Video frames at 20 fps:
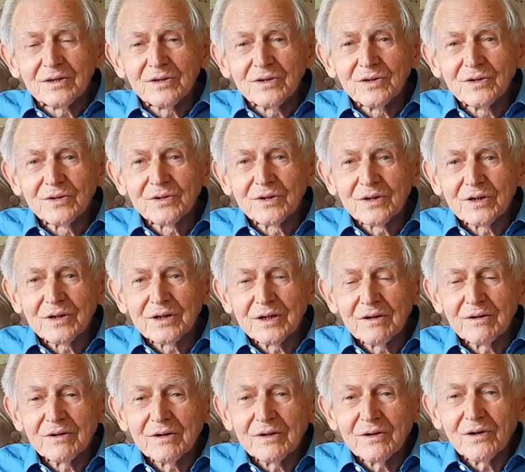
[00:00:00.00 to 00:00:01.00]
you could
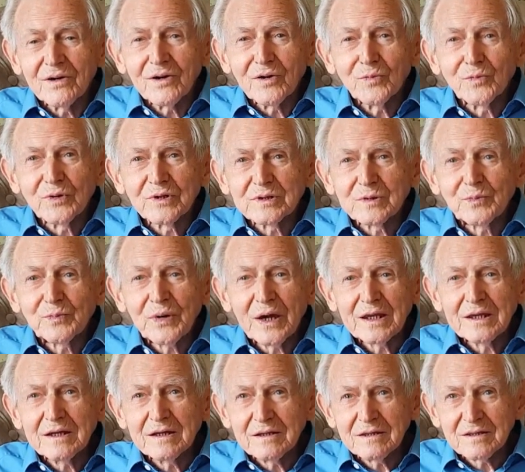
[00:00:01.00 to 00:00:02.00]
go along and put a
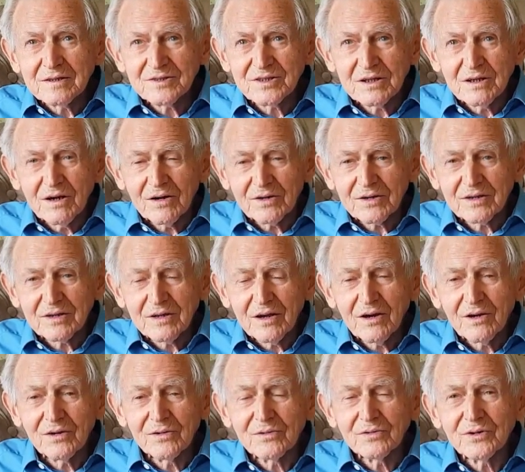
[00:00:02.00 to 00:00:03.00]
penny in the slot,
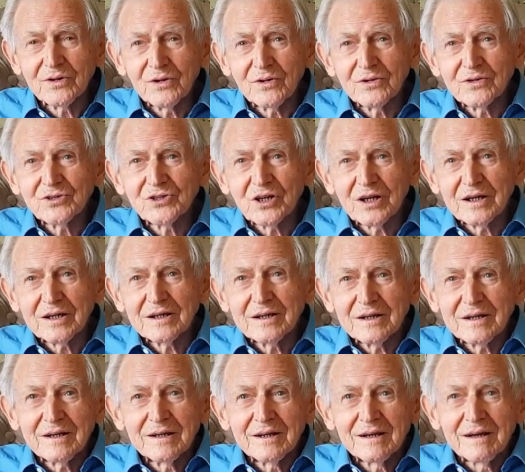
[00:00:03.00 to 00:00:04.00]
hold your jug
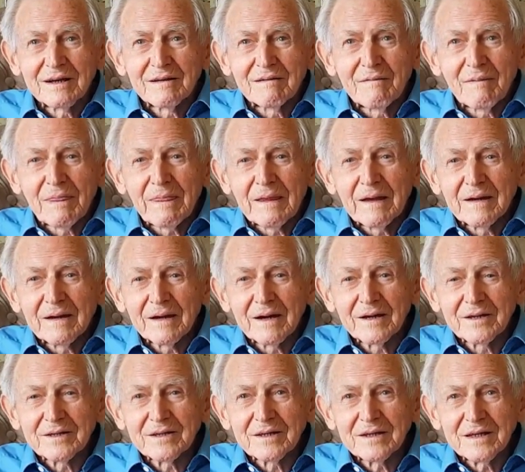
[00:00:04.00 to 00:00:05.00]

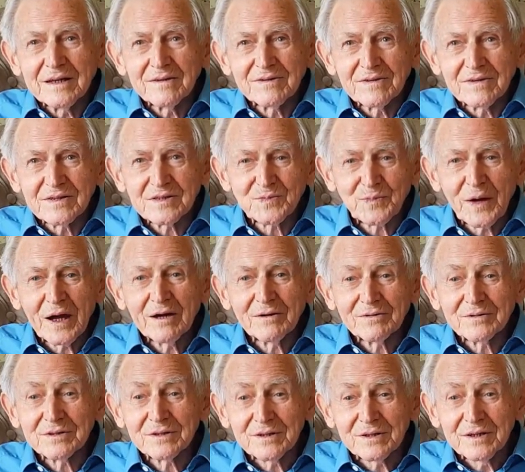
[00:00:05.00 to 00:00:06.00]
underneath the
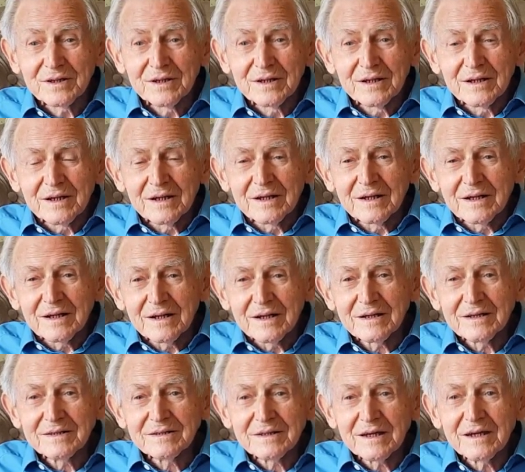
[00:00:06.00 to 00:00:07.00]
spout
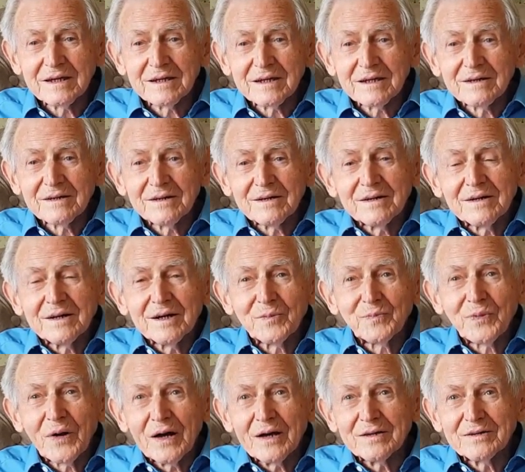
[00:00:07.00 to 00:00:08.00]
and take a
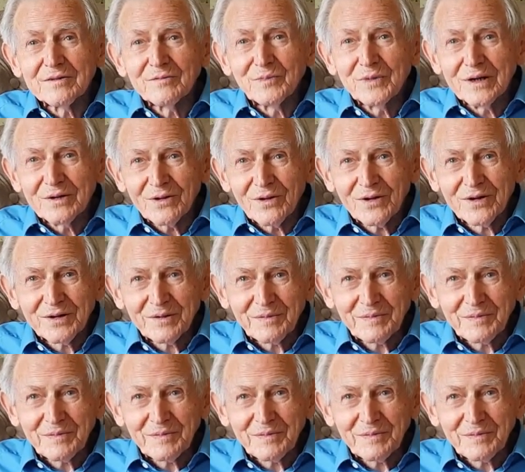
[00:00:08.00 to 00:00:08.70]
pint of milk.